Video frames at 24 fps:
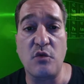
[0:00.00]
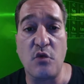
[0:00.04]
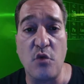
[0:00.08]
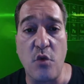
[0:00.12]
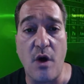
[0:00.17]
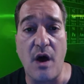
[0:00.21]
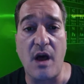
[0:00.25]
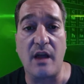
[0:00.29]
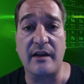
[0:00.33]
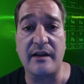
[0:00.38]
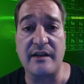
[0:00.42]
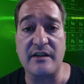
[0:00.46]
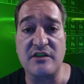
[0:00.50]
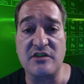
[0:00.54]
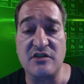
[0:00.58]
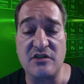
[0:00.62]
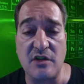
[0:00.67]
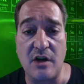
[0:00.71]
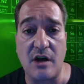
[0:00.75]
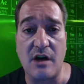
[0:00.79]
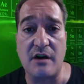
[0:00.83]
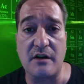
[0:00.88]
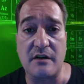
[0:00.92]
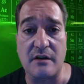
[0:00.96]
quality
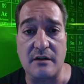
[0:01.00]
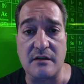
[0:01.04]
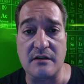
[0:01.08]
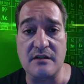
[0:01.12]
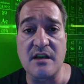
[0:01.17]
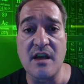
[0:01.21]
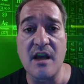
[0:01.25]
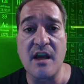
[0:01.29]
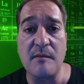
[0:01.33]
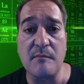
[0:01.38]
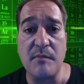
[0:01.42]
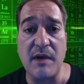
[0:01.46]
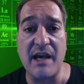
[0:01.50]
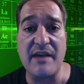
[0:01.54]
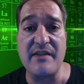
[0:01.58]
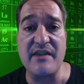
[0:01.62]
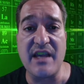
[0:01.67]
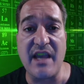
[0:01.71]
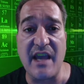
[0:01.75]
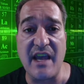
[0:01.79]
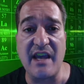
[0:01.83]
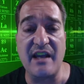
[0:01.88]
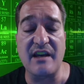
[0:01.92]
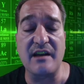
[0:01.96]
starters by
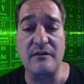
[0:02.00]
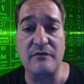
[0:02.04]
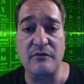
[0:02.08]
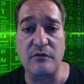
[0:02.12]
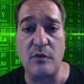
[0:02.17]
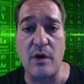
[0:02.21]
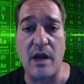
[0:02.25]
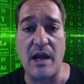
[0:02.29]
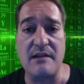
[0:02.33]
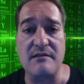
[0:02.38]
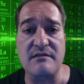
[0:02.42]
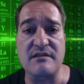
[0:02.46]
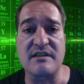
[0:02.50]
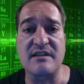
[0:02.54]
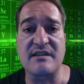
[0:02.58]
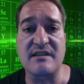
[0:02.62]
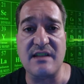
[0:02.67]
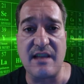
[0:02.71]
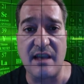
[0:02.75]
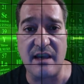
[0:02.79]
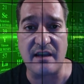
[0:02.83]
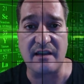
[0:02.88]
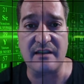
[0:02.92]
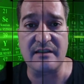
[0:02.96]
the end of round
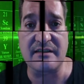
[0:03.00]
6.